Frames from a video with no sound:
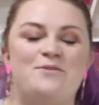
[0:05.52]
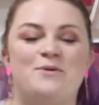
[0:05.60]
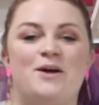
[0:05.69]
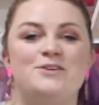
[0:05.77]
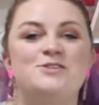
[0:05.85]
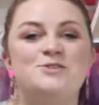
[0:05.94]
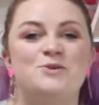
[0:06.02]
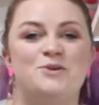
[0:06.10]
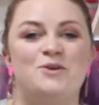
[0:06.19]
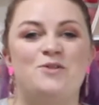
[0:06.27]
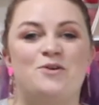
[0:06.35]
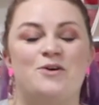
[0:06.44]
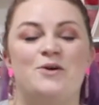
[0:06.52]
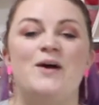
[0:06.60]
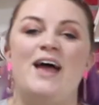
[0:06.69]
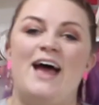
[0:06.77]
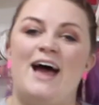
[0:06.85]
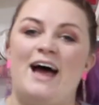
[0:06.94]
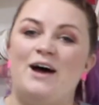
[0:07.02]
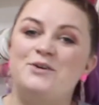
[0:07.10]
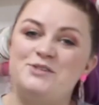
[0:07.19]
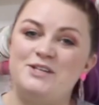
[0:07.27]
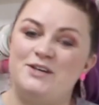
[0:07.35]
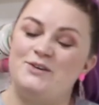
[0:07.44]
I'm going to talk you through how
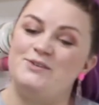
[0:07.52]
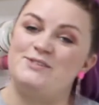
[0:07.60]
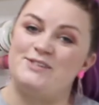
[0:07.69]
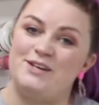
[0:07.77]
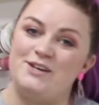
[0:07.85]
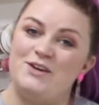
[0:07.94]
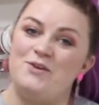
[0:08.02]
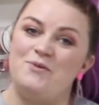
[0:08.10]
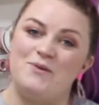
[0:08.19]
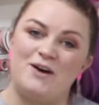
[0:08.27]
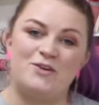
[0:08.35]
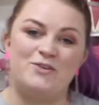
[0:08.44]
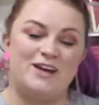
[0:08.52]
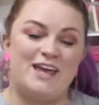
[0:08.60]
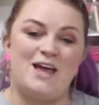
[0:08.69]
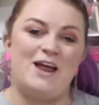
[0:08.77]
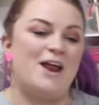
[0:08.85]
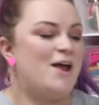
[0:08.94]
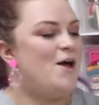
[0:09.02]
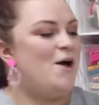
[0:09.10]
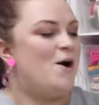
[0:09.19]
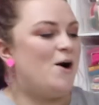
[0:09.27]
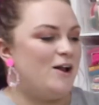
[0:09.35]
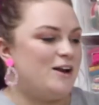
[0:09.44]
to use the new Cricut
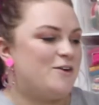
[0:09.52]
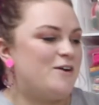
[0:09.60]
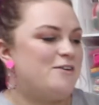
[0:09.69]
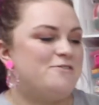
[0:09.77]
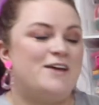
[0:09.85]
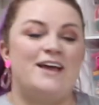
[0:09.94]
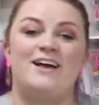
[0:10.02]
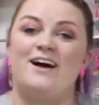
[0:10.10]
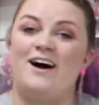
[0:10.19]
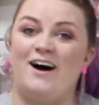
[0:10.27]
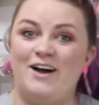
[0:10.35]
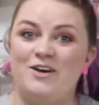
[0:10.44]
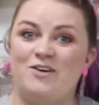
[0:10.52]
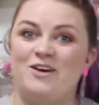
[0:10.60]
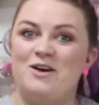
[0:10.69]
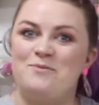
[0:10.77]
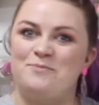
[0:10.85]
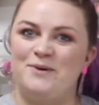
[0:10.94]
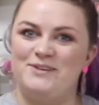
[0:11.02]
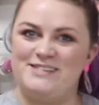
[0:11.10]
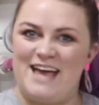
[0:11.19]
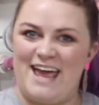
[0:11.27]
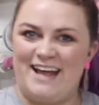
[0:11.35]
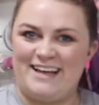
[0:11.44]
holographic iron-on
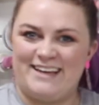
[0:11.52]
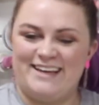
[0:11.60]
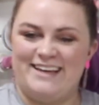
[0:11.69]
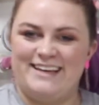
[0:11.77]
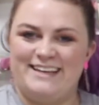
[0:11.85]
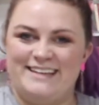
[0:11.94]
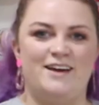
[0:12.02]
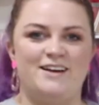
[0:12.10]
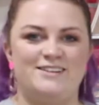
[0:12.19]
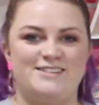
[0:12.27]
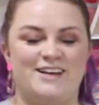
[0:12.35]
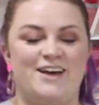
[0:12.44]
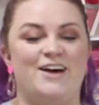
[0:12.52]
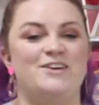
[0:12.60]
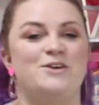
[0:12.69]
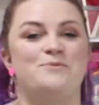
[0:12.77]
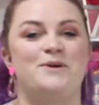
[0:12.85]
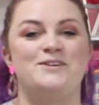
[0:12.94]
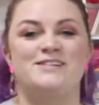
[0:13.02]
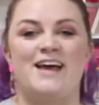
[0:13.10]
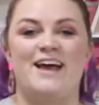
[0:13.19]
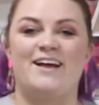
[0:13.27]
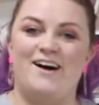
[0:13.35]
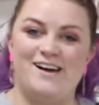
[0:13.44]
mosaic. To cut your
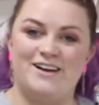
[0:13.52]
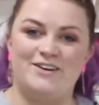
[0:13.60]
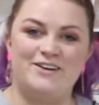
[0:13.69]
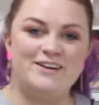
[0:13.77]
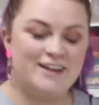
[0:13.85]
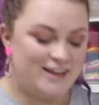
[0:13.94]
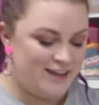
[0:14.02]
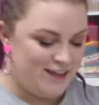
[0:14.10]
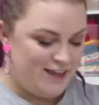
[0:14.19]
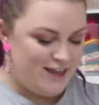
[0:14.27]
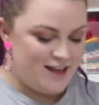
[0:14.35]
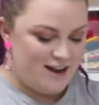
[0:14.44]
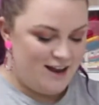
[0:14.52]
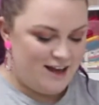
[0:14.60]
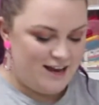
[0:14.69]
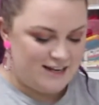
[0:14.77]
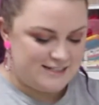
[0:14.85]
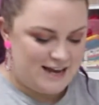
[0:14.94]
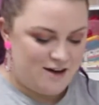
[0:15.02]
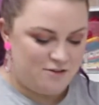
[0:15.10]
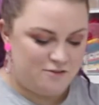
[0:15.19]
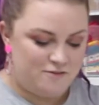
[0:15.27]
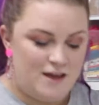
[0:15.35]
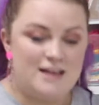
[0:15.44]
mosaic iron-on, lie it down
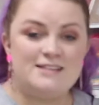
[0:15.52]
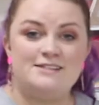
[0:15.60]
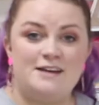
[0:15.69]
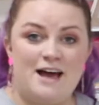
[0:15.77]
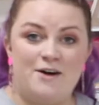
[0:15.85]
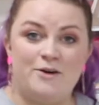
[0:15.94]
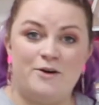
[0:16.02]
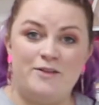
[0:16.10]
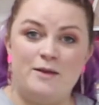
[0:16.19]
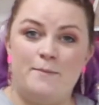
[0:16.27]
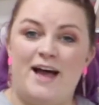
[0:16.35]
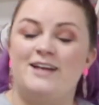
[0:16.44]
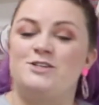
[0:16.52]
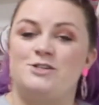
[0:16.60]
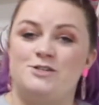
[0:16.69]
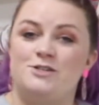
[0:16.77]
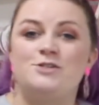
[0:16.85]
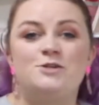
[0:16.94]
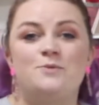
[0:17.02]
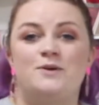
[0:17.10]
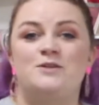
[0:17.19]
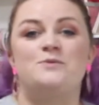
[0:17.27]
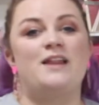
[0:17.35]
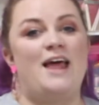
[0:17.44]
face down on the mat just as you
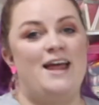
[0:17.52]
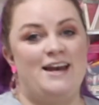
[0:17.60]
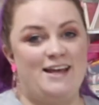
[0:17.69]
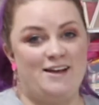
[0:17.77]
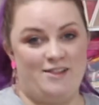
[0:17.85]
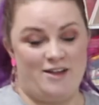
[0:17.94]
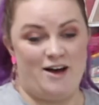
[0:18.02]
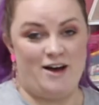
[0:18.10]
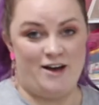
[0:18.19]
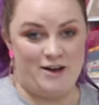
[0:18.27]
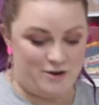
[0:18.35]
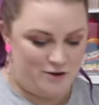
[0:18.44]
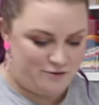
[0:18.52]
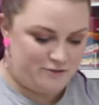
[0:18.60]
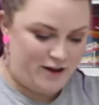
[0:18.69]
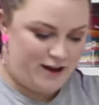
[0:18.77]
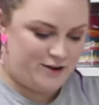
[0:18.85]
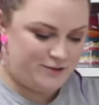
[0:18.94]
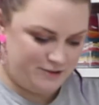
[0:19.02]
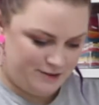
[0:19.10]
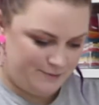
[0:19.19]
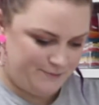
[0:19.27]
would with any other iron-on vinyl.